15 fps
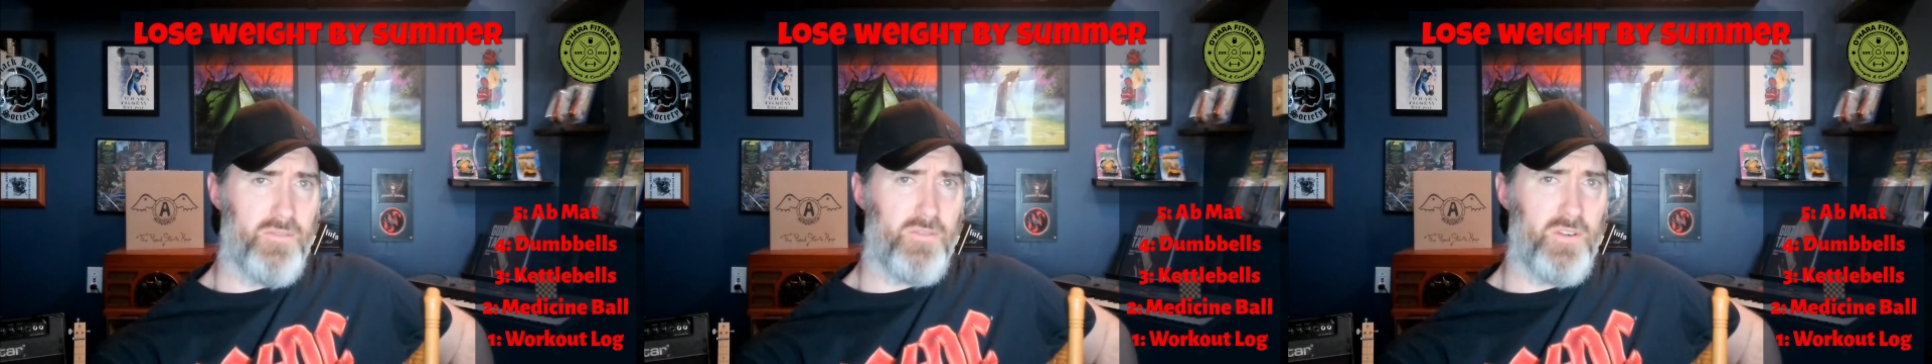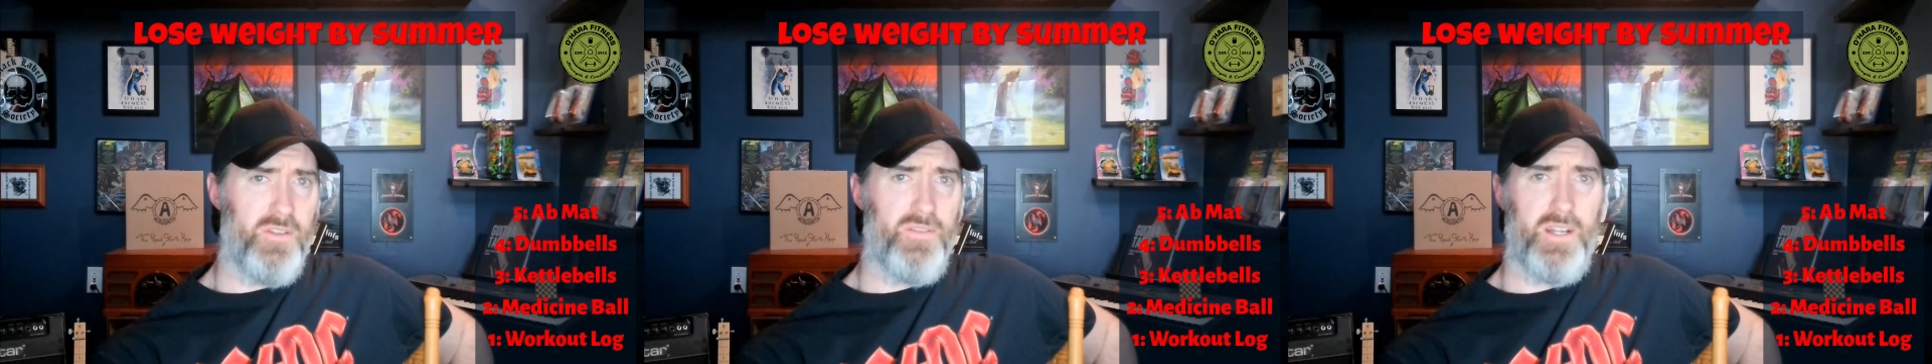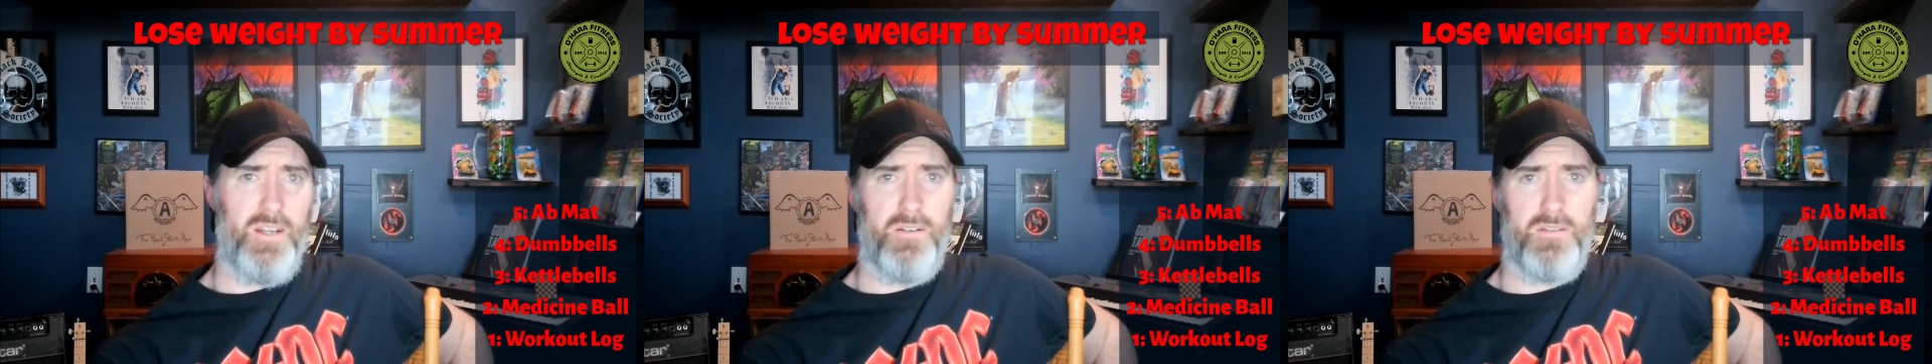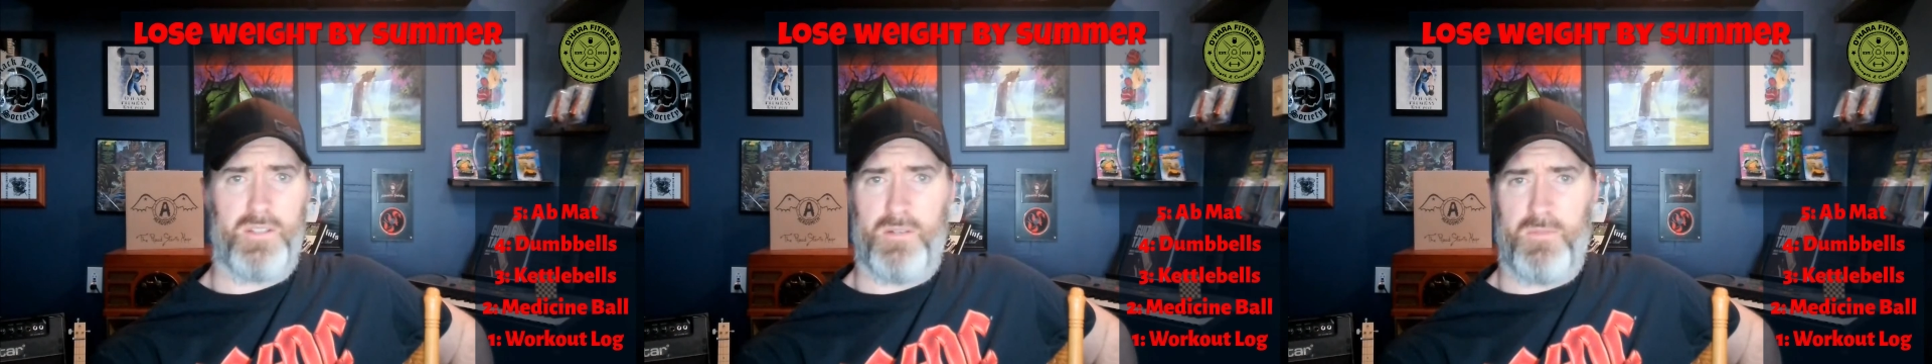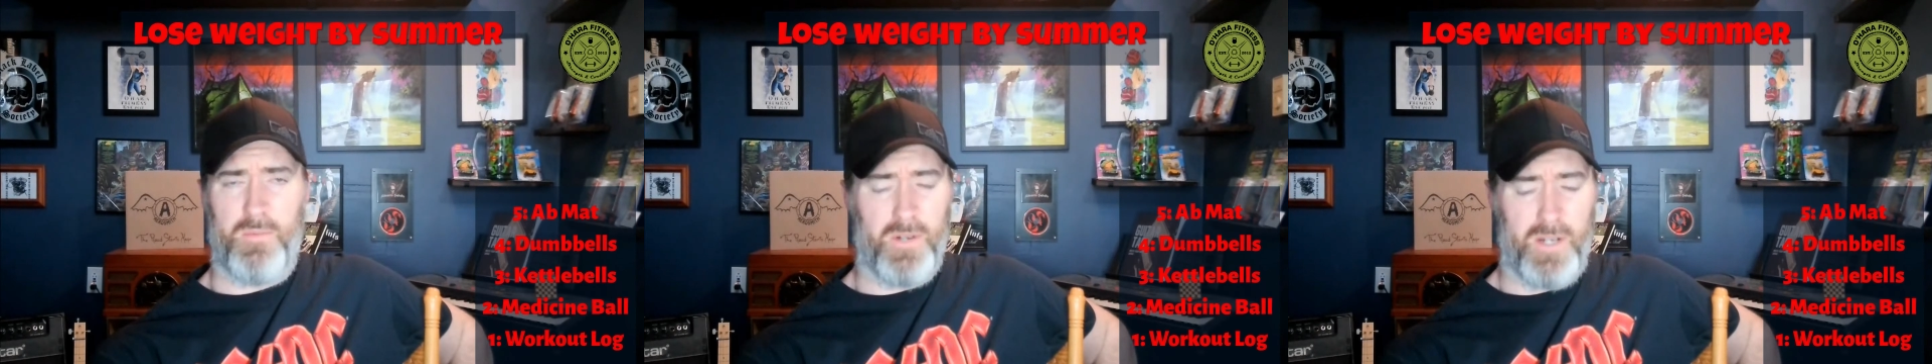free videos
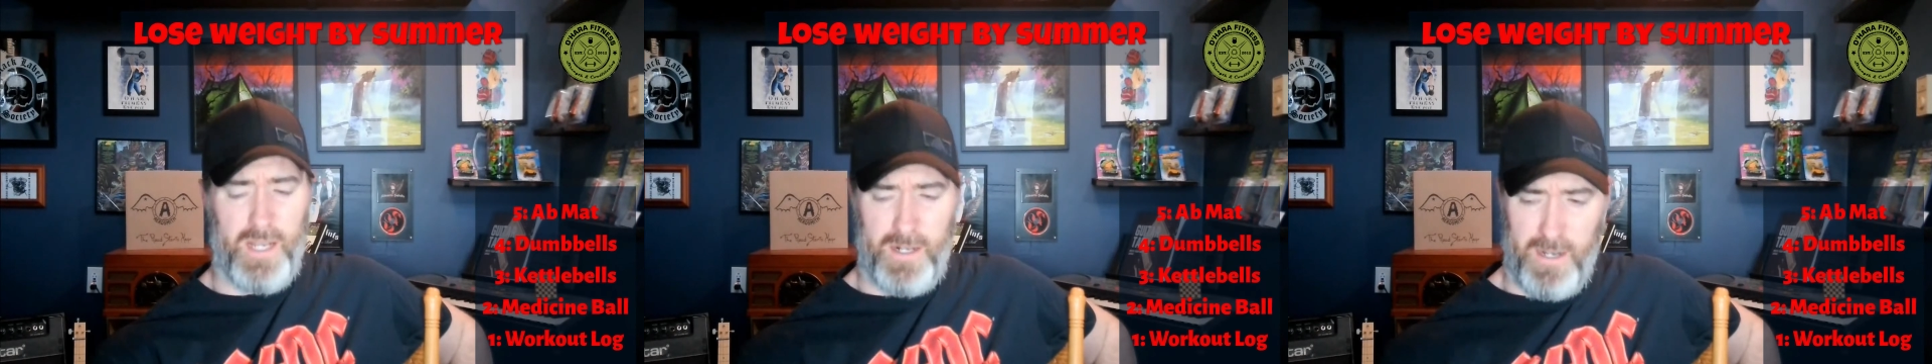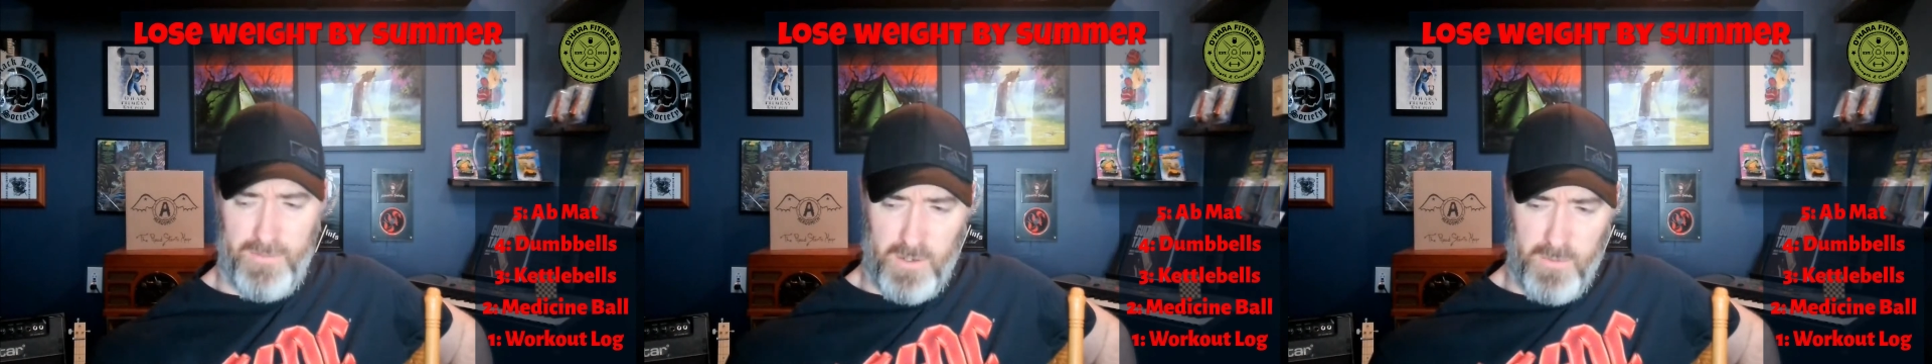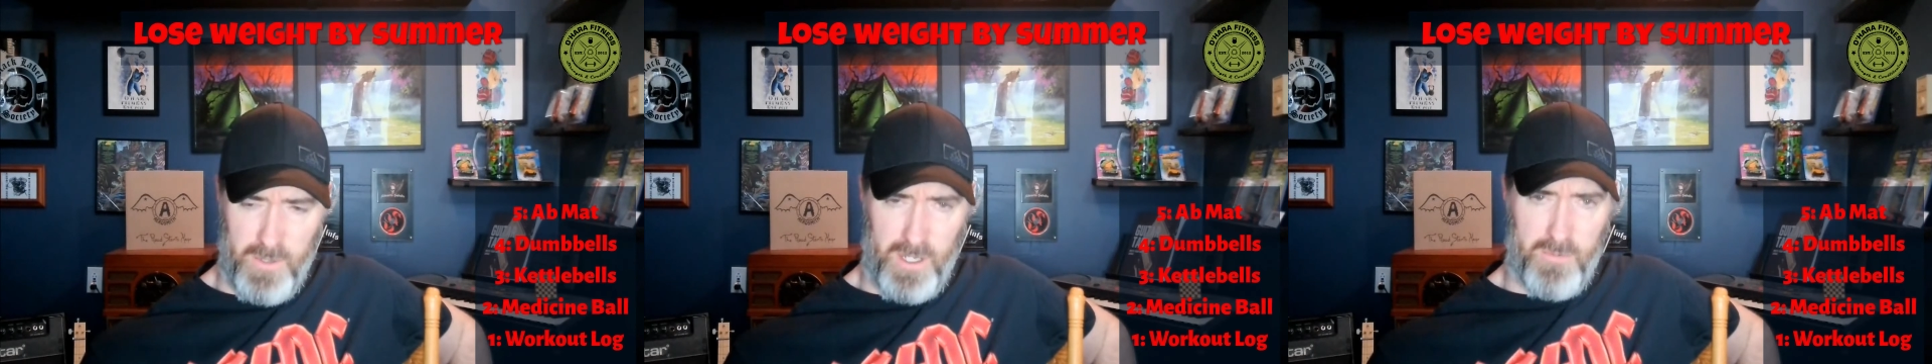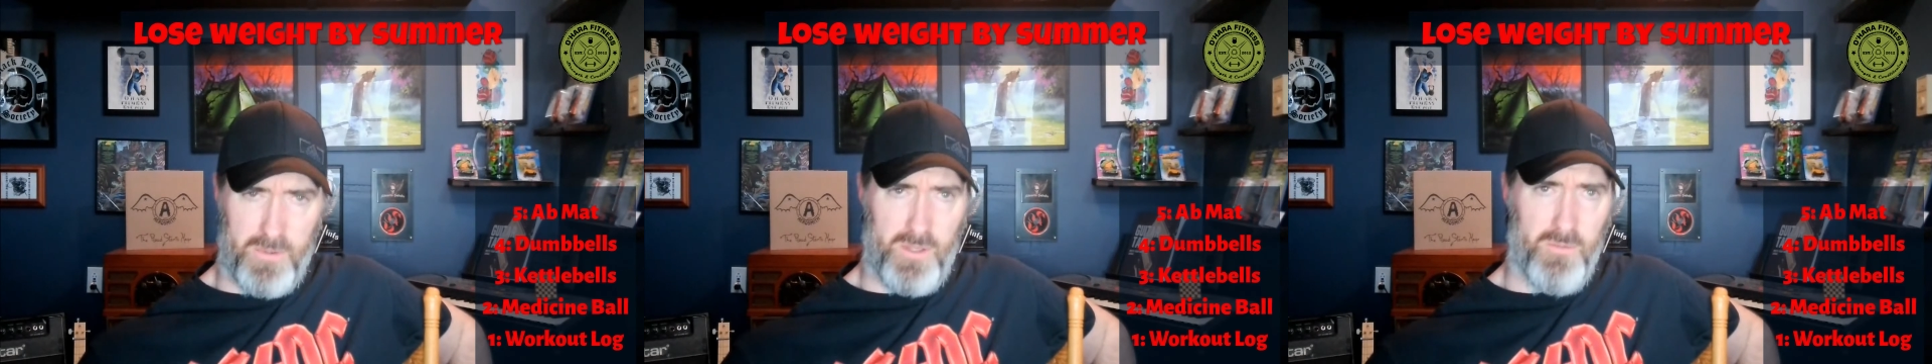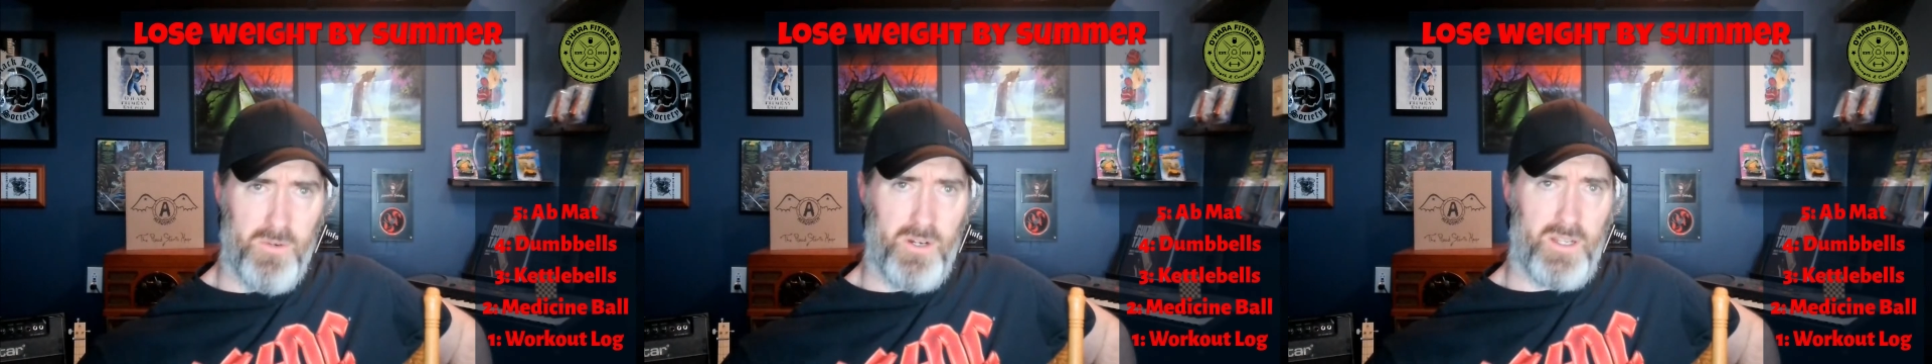that we put out every week
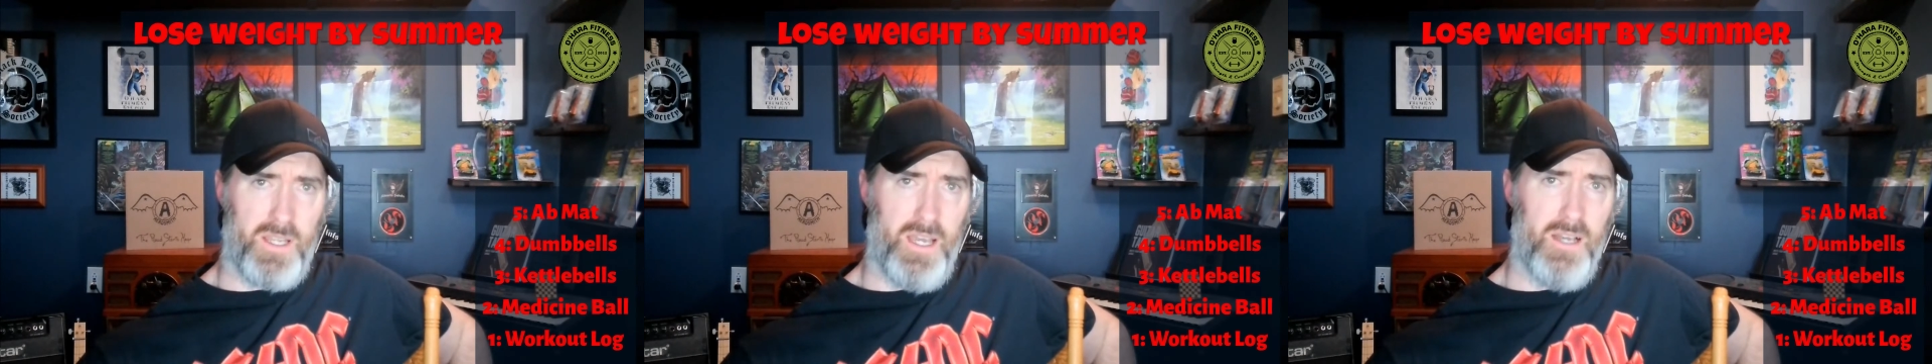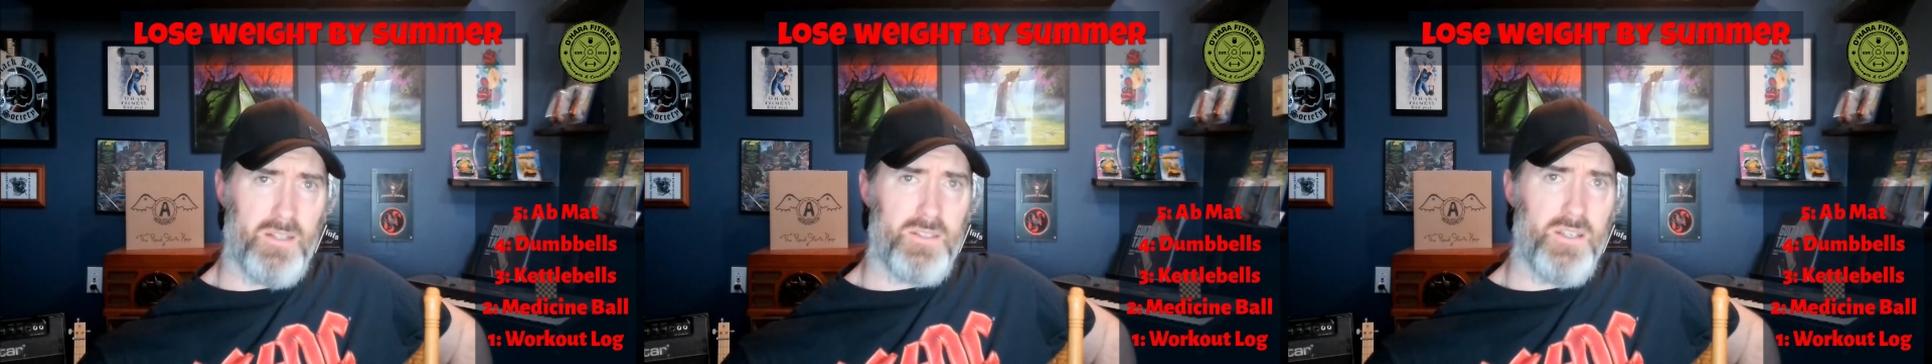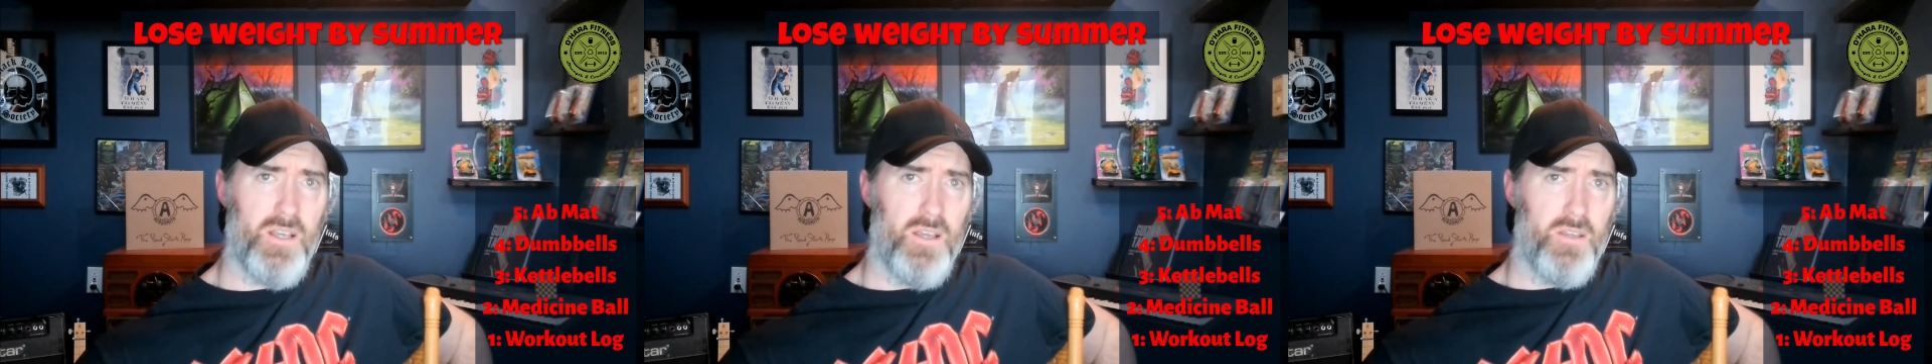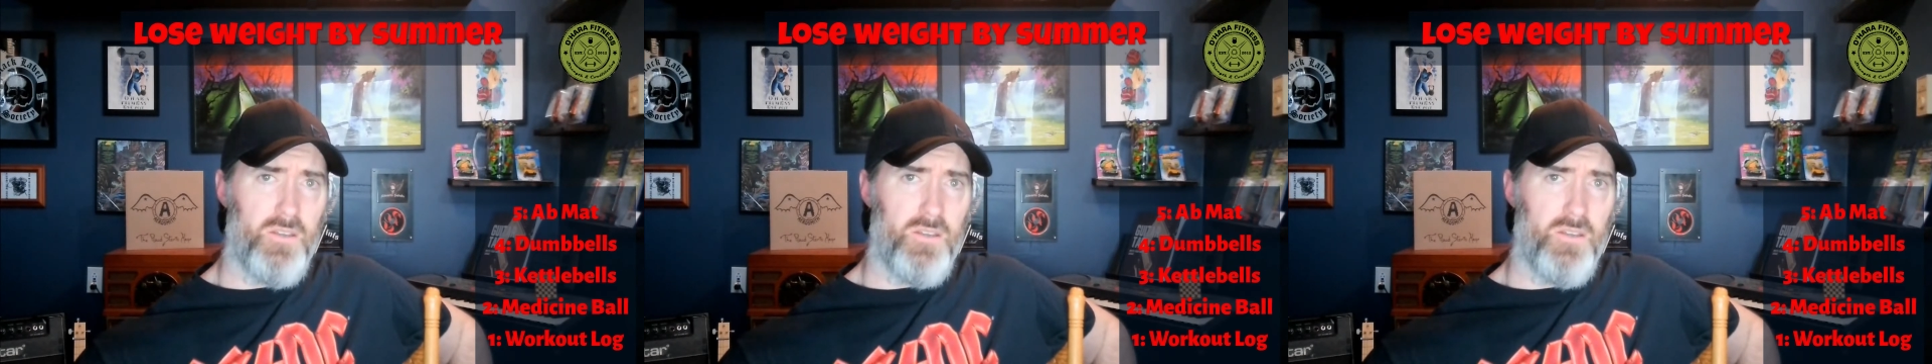with the workouts.